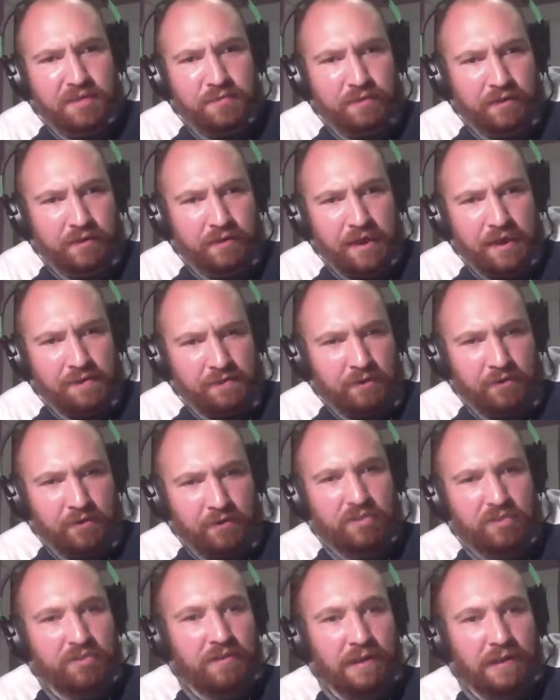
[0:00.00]
ever gave
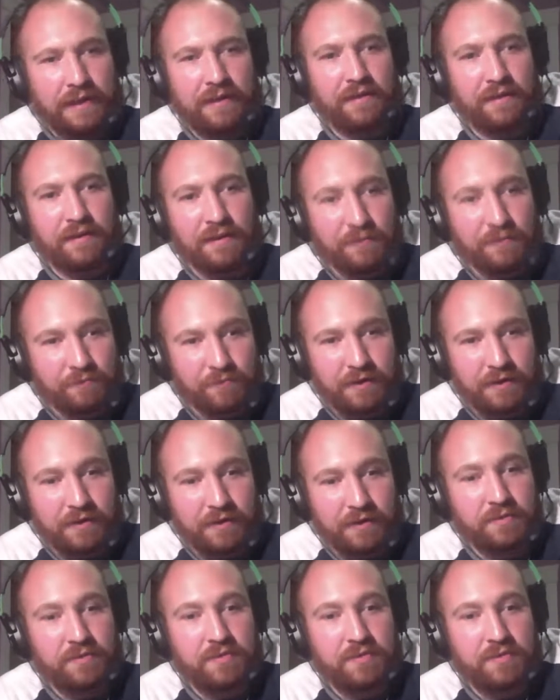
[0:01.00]
us like
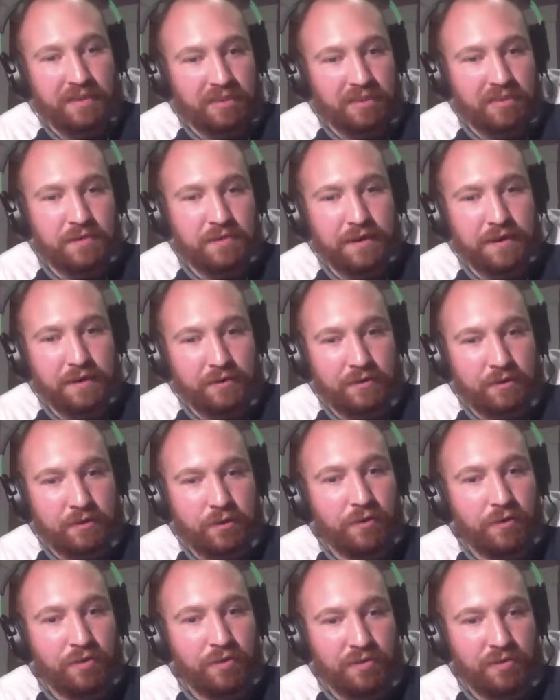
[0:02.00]
a decent amount of
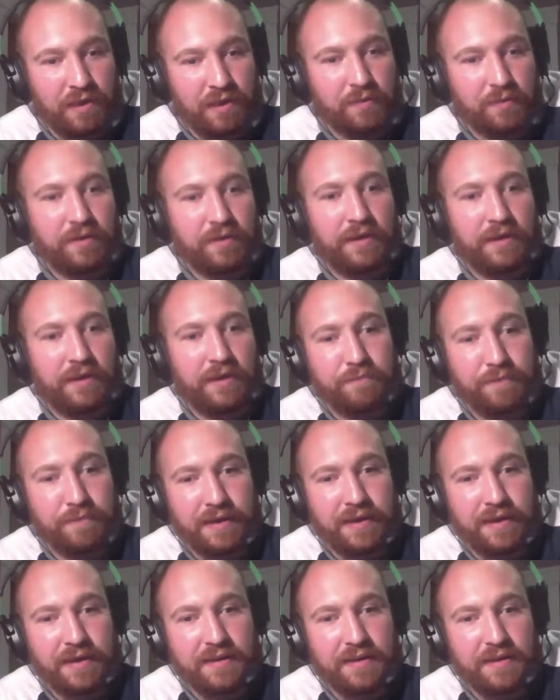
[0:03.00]
codes, that they would give
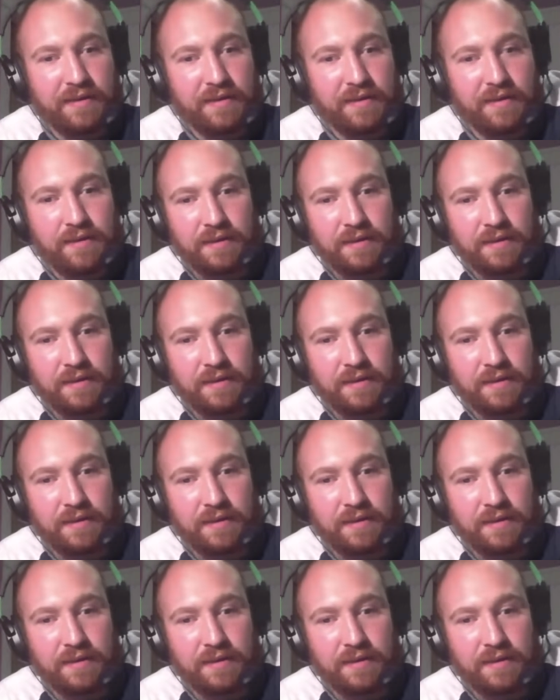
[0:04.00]
me,